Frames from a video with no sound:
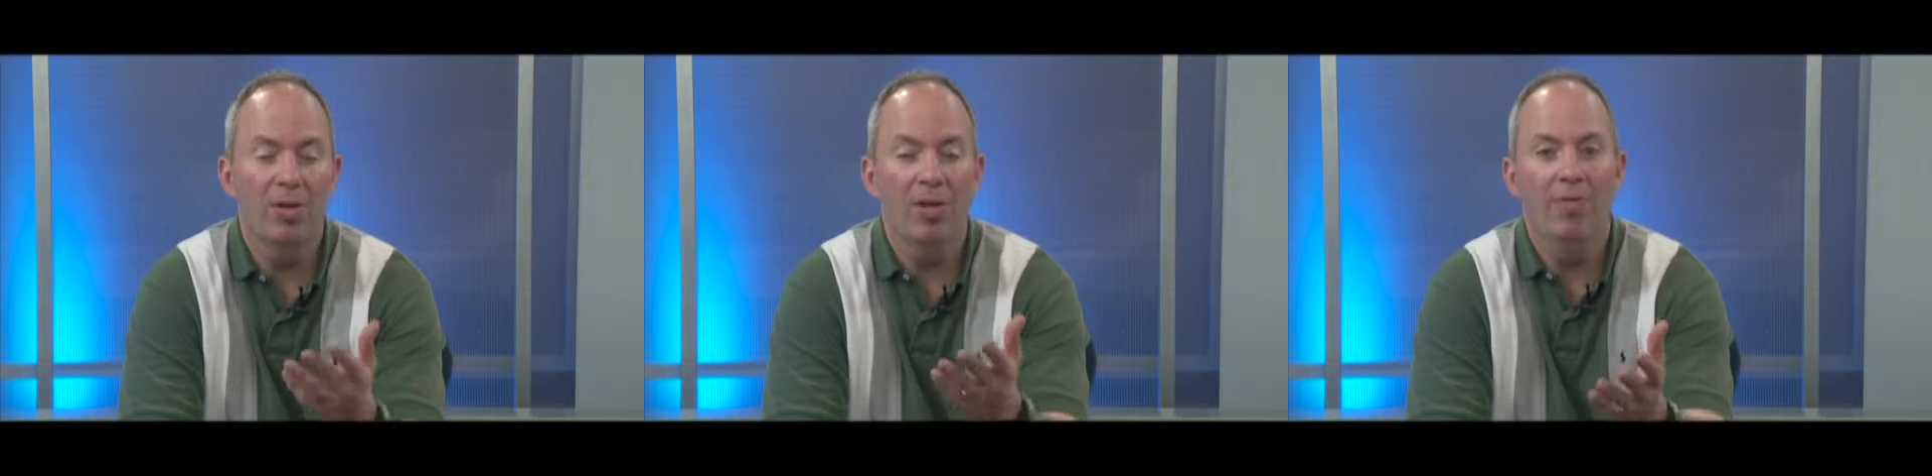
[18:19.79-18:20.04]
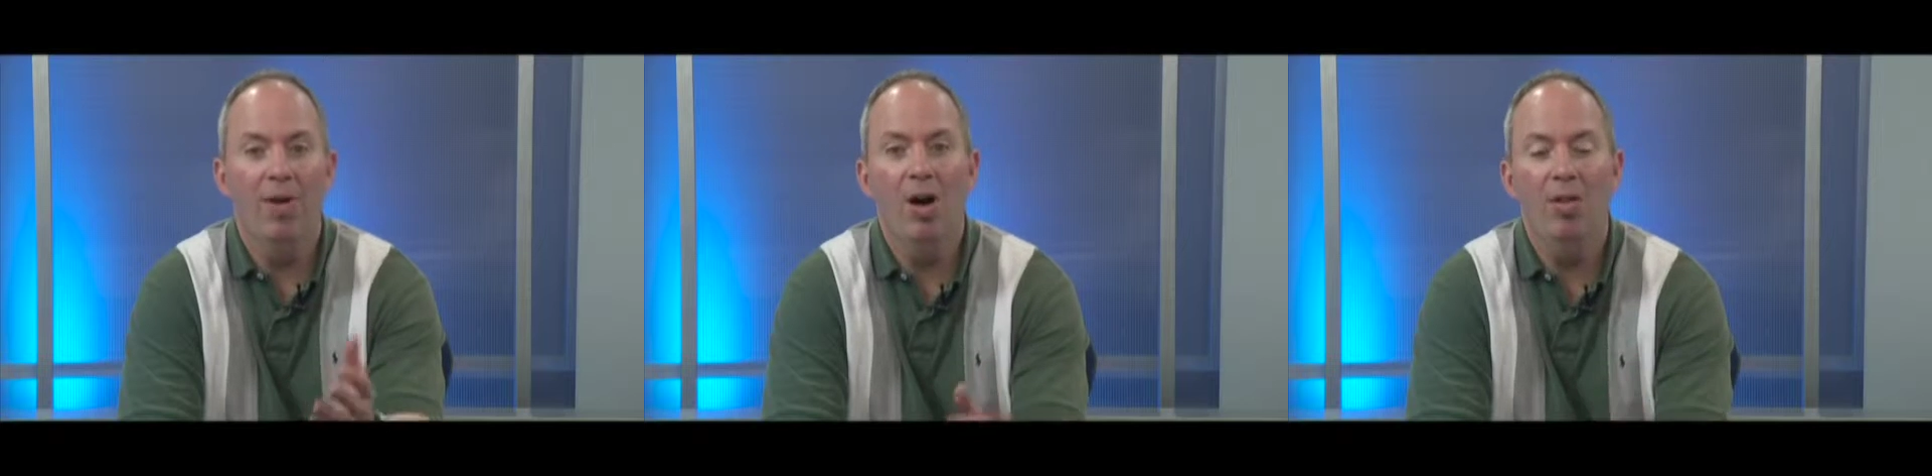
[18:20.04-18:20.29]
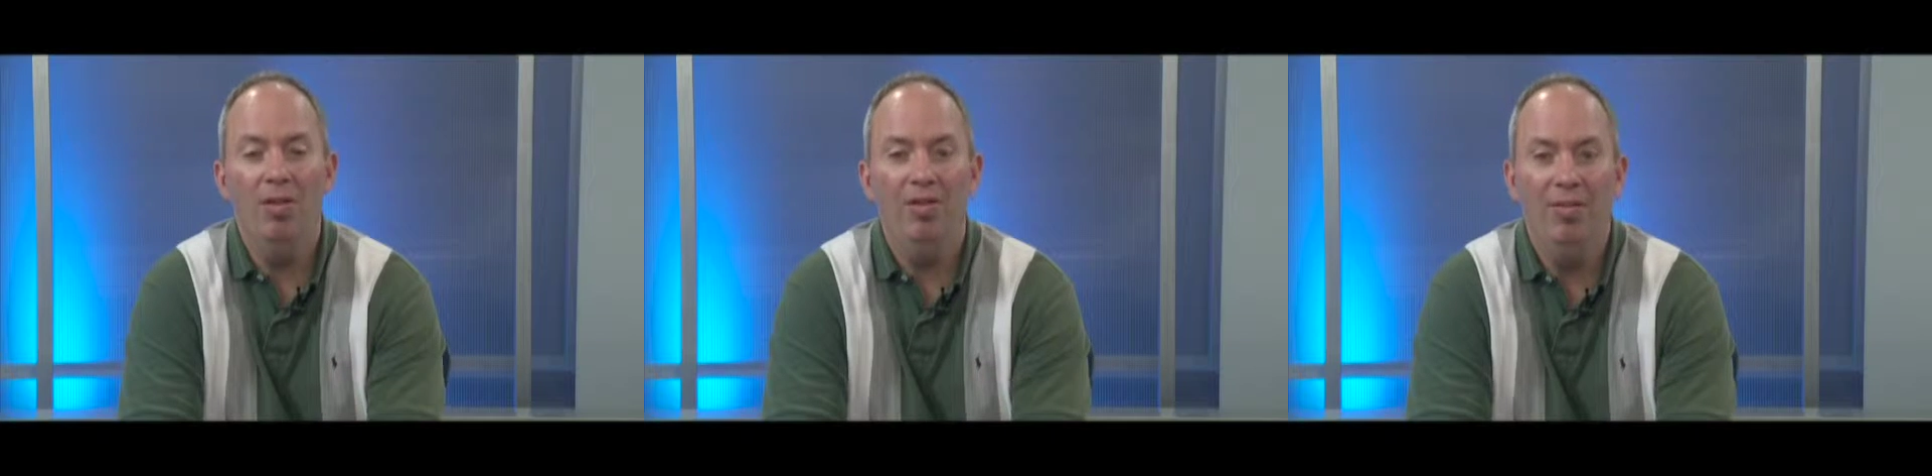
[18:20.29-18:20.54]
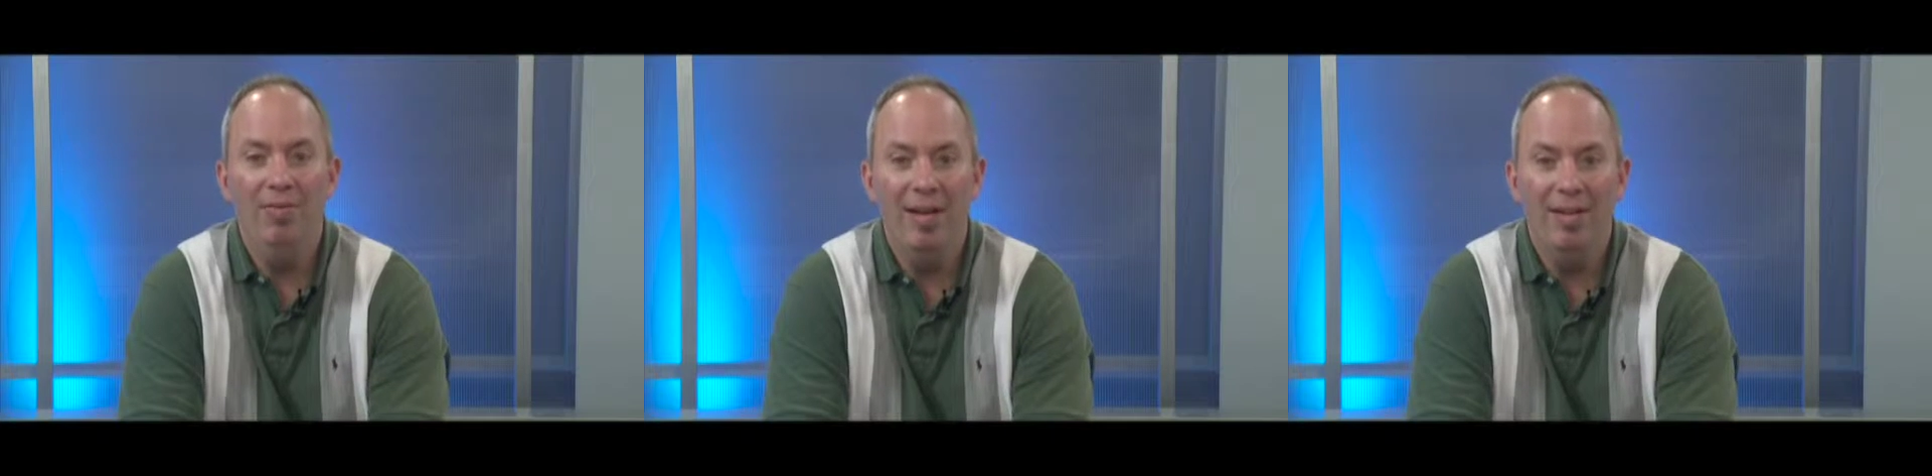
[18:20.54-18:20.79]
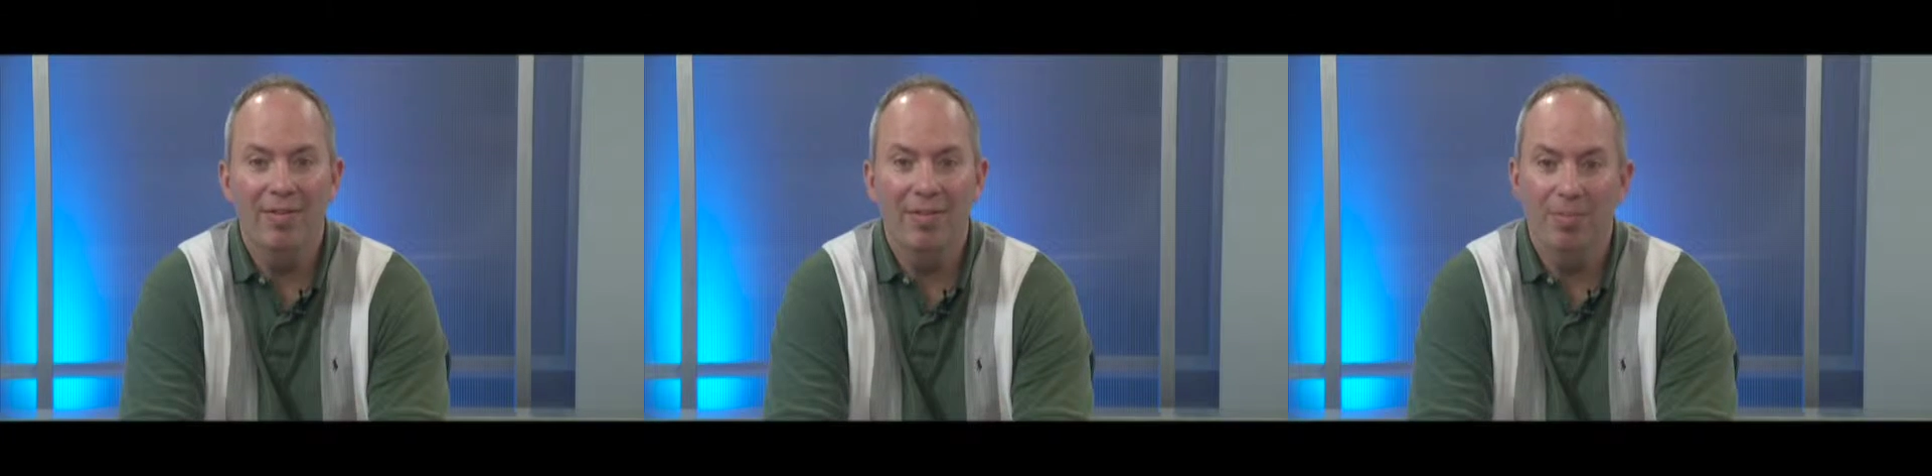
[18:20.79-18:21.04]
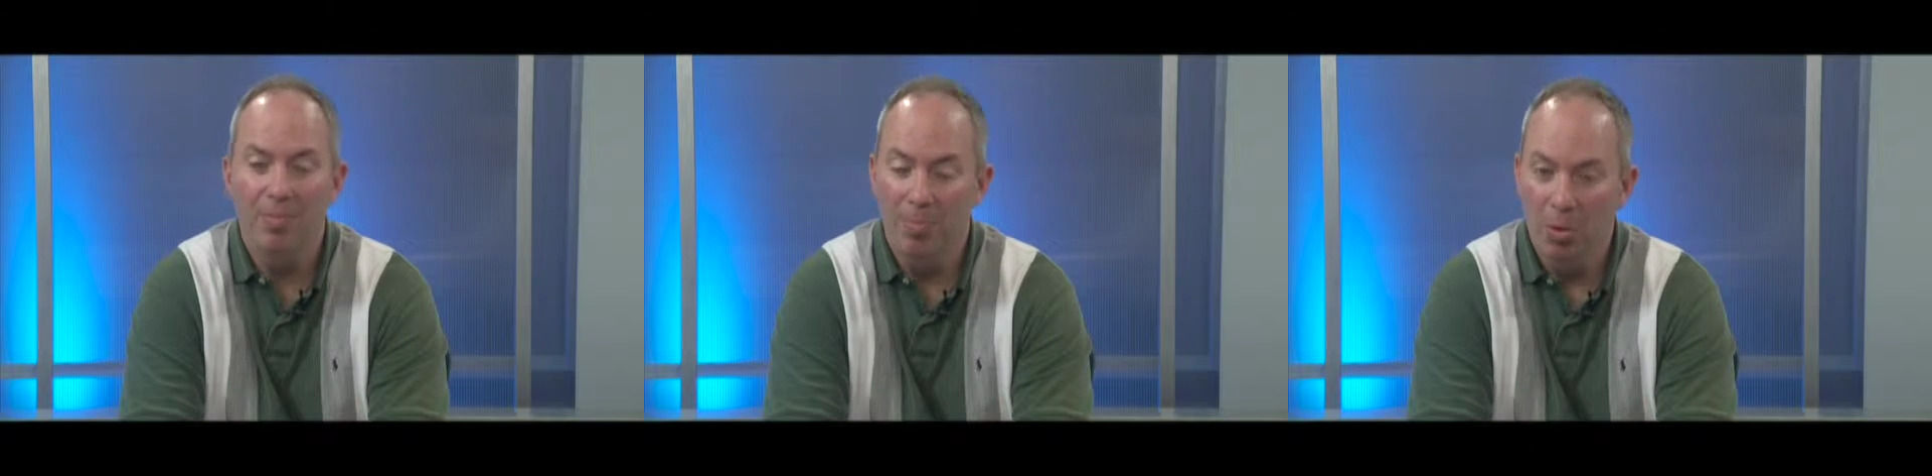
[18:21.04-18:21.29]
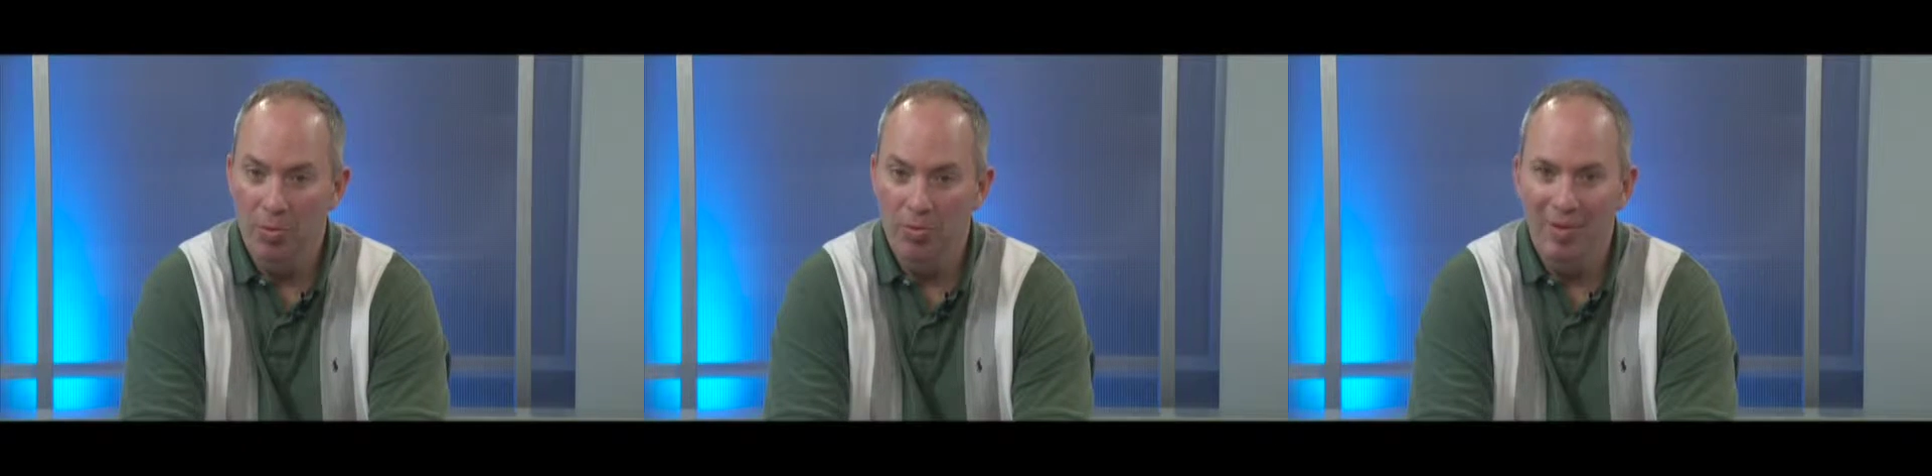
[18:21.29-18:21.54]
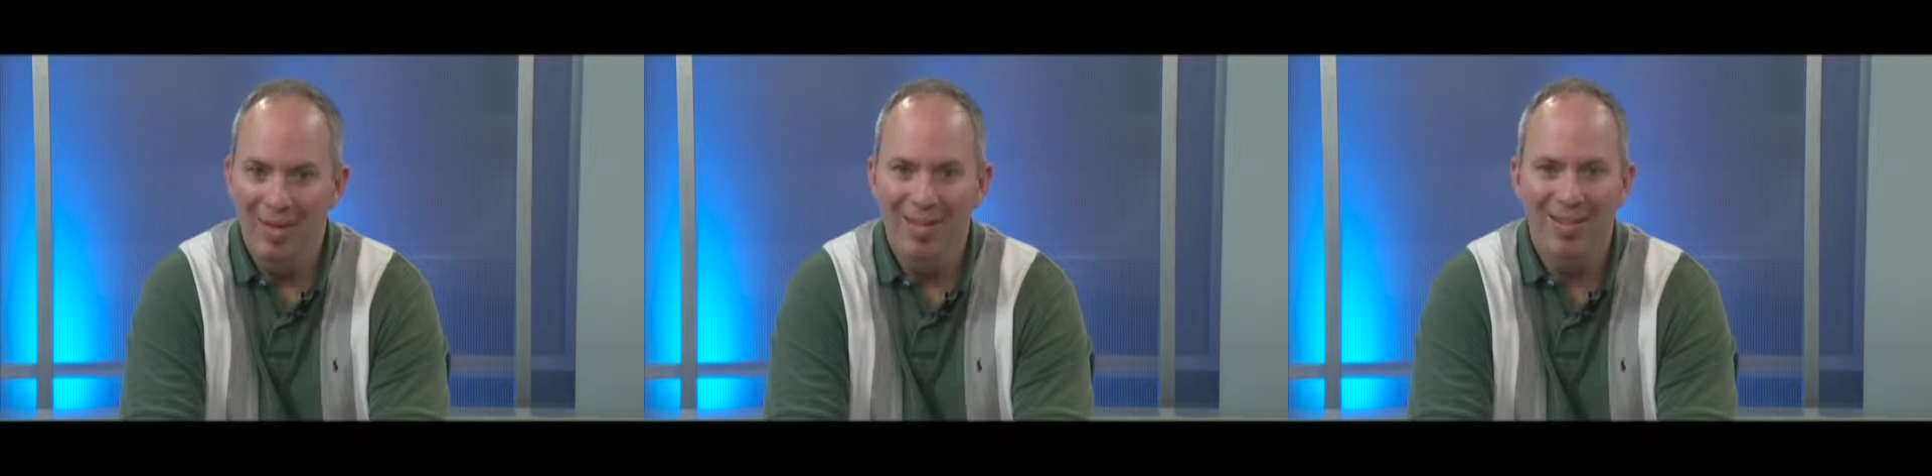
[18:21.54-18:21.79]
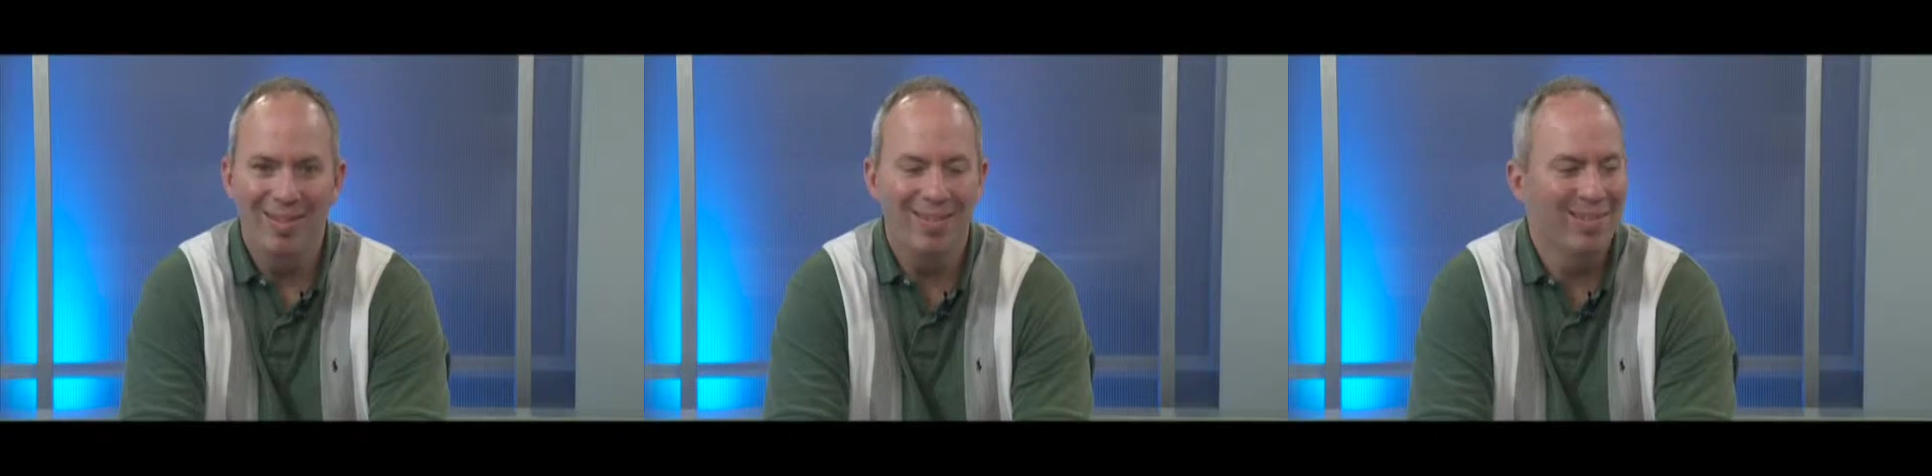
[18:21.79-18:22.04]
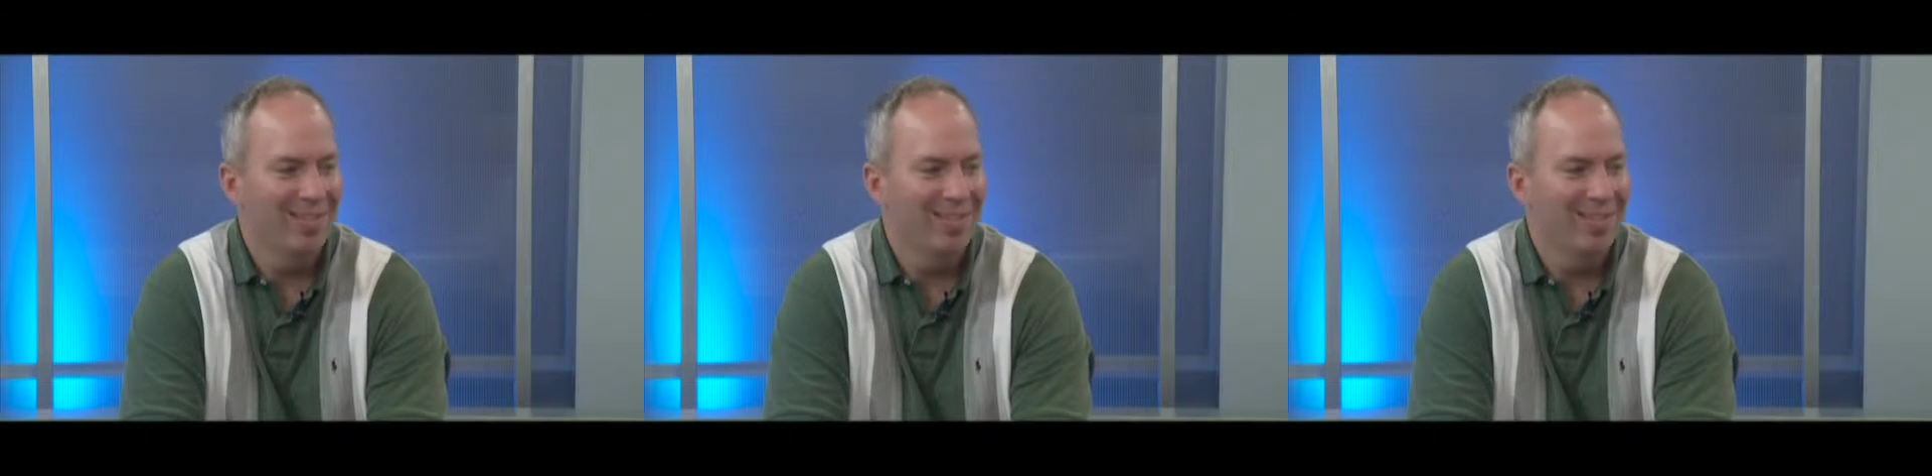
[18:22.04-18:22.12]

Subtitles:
and you have all these events posted on there.